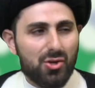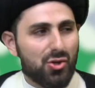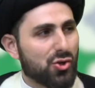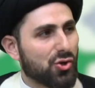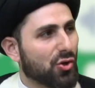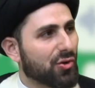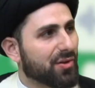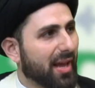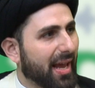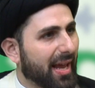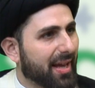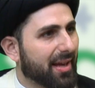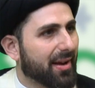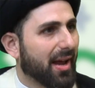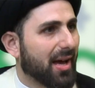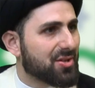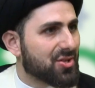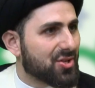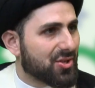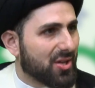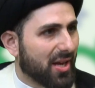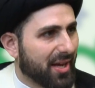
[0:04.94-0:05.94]
Sudayr
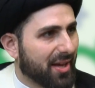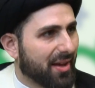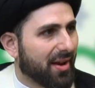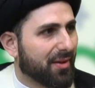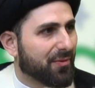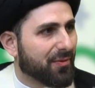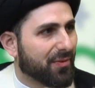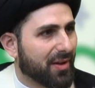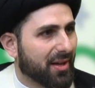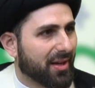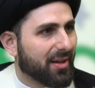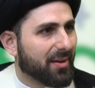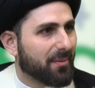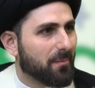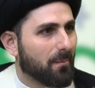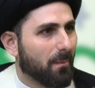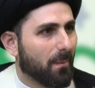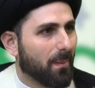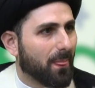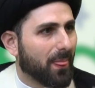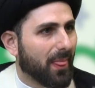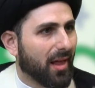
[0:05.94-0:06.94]
al-Sayrafi
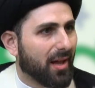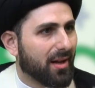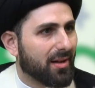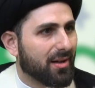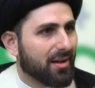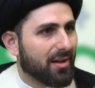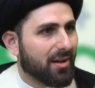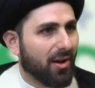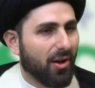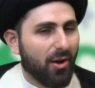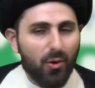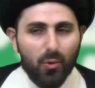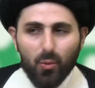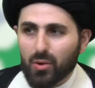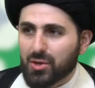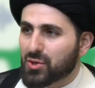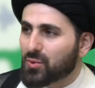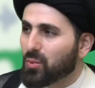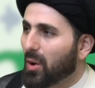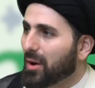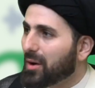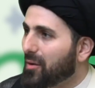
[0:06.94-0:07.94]

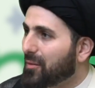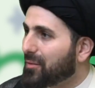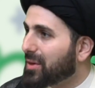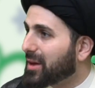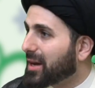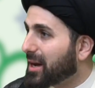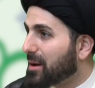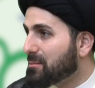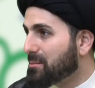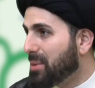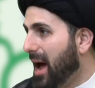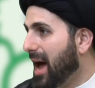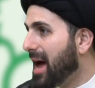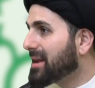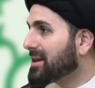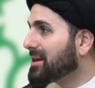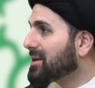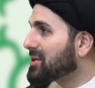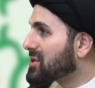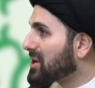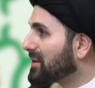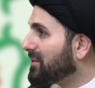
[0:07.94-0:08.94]
was one of the
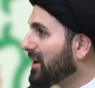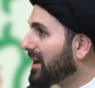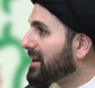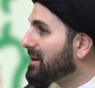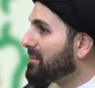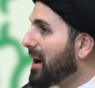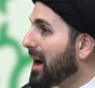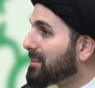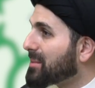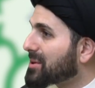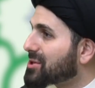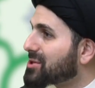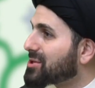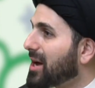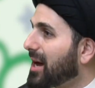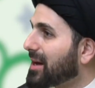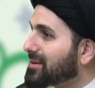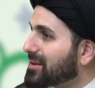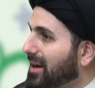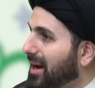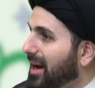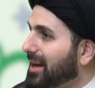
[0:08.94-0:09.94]
companions of al-Imam
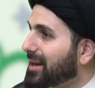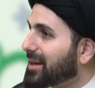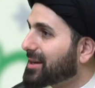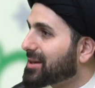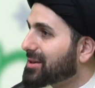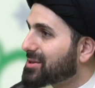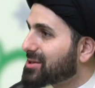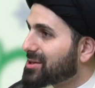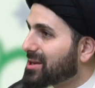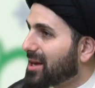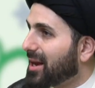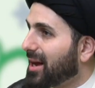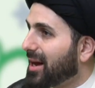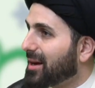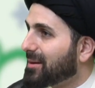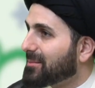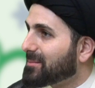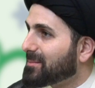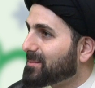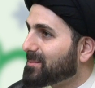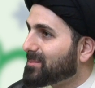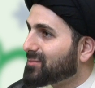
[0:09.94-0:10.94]
al-Sadiq alayhi salam.
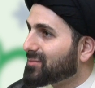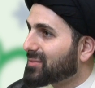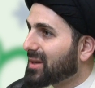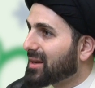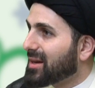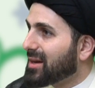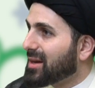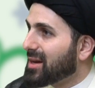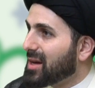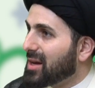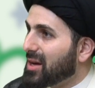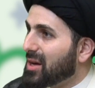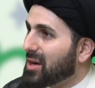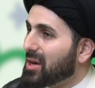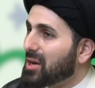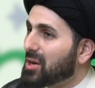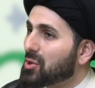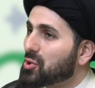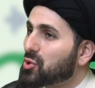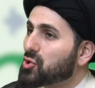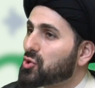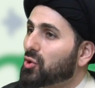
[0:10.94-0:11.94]

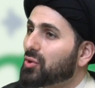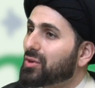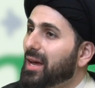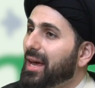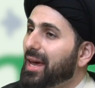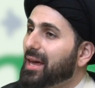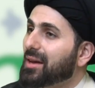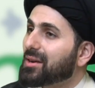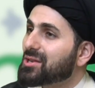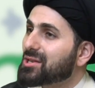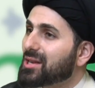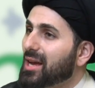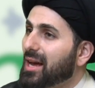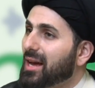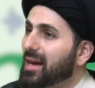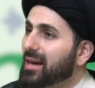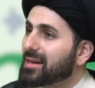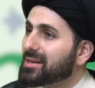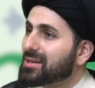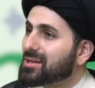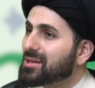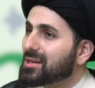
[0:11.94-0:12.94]
Sudayr
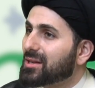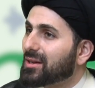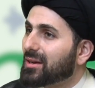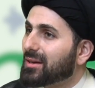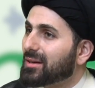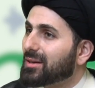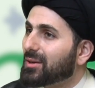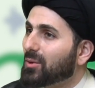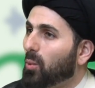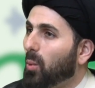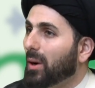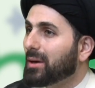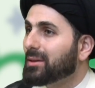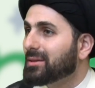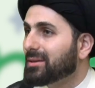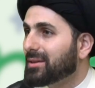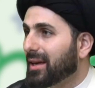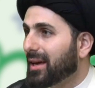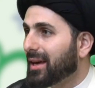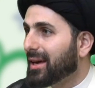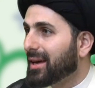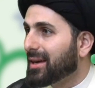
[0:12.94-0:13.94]
says, one
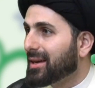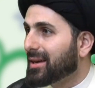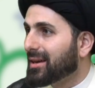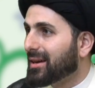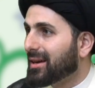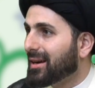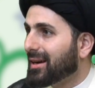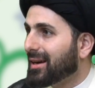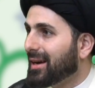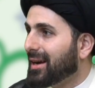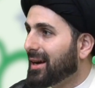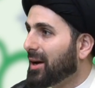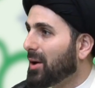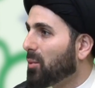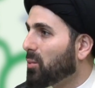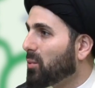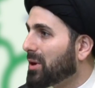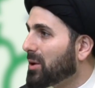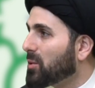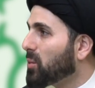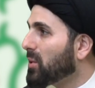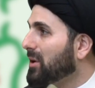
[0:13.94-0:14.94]
day
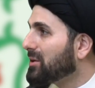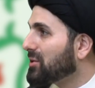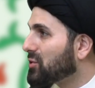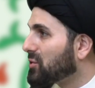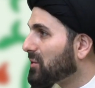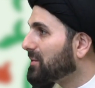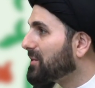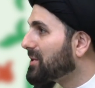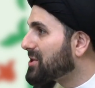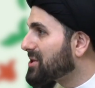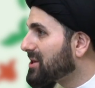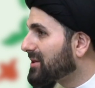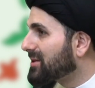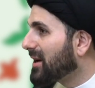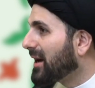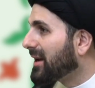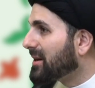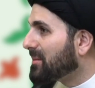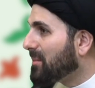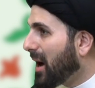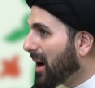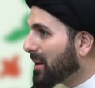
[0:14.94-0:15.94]
we went to visit
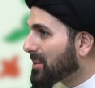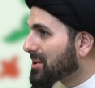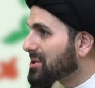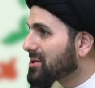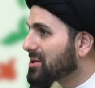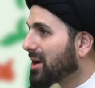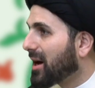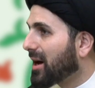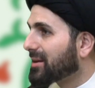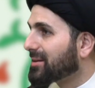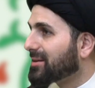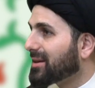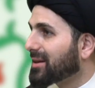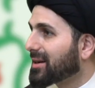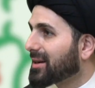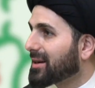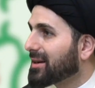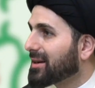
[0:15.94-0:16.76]
al-Imam al-Sadiq.